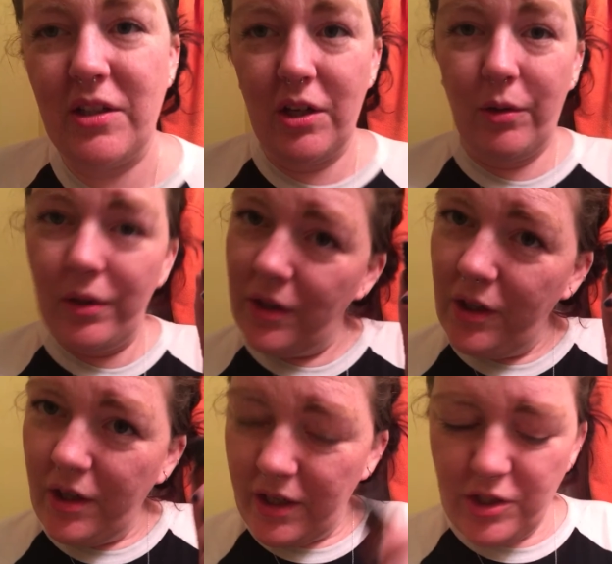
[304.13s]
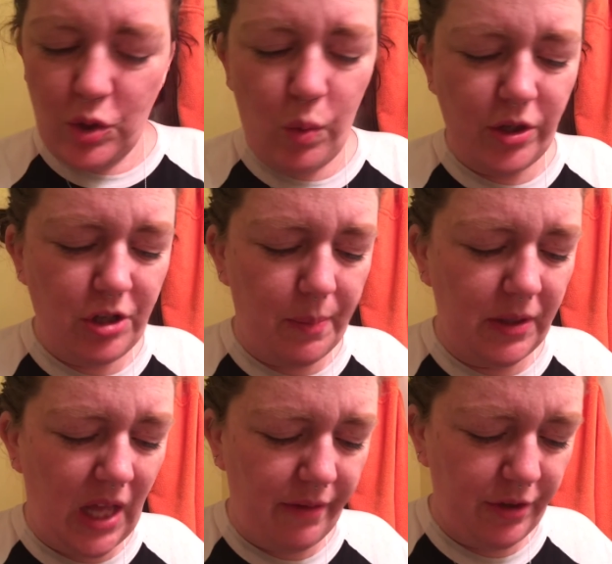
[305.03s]
do. I'm gonna do 1 drop of
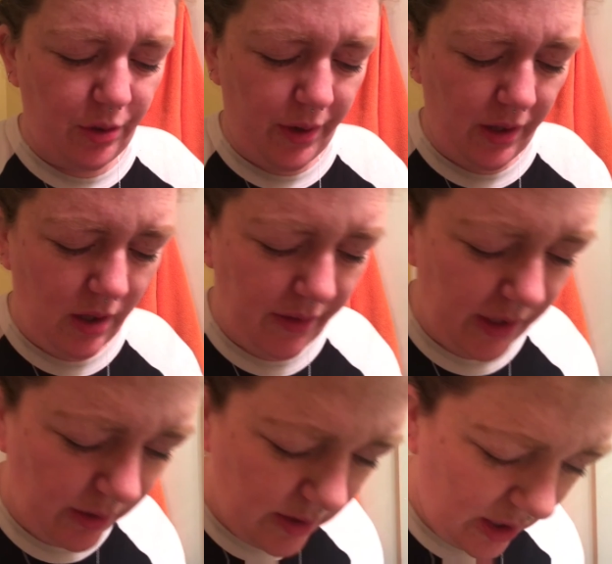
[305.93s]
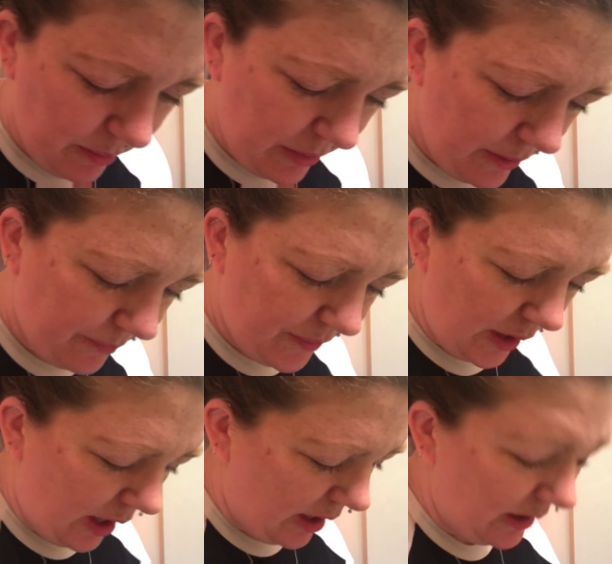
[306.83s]
lavender oil on the Q-tip.
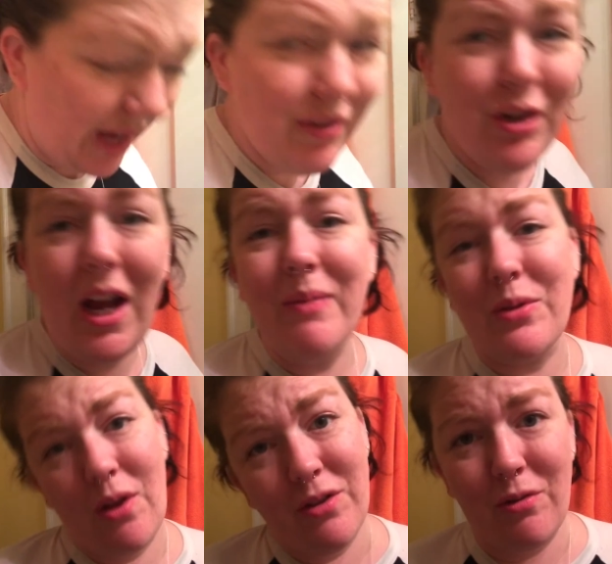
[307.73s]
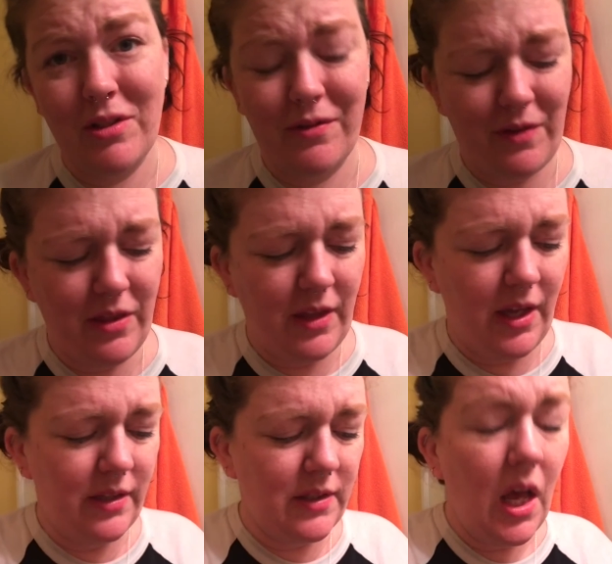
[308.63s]
Lavender helps with all sorts of fun
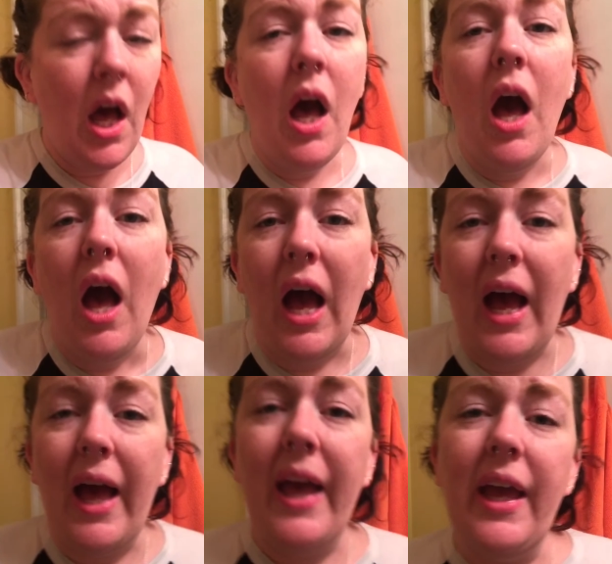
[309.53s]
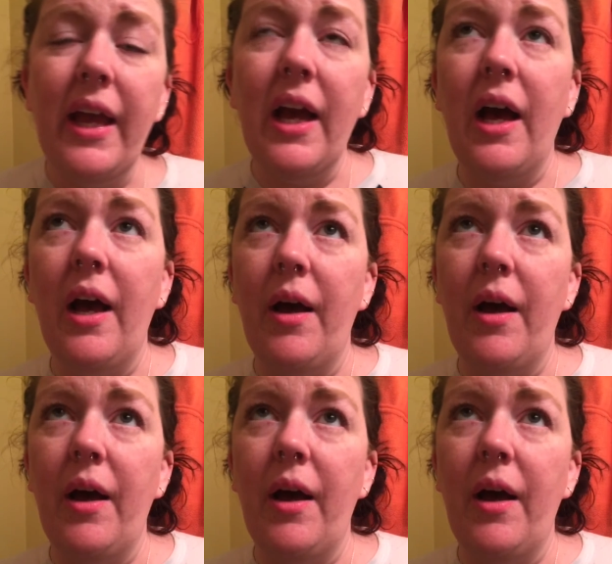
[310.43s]
things. I